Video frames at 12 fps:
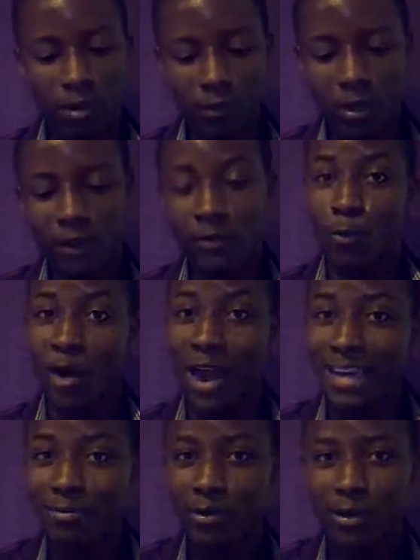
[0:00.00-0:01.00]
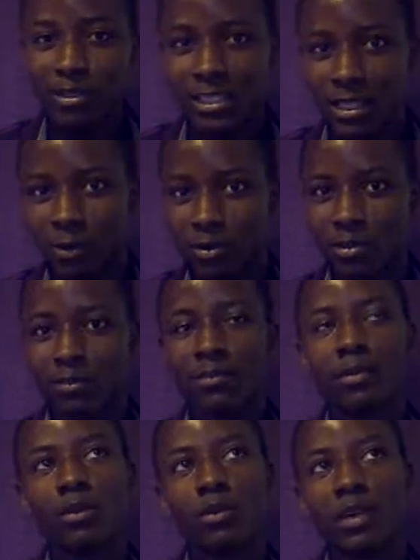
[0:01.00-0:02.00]
We have the white blood cells,
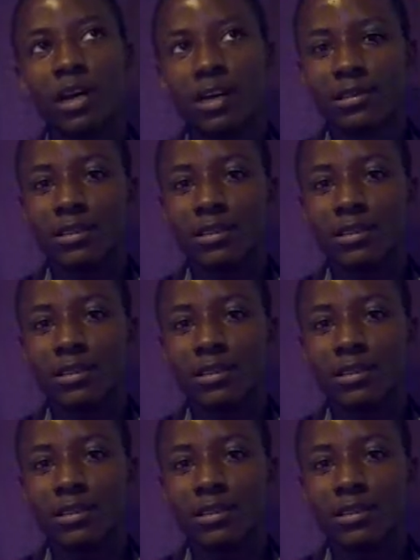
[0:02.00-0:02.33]
known as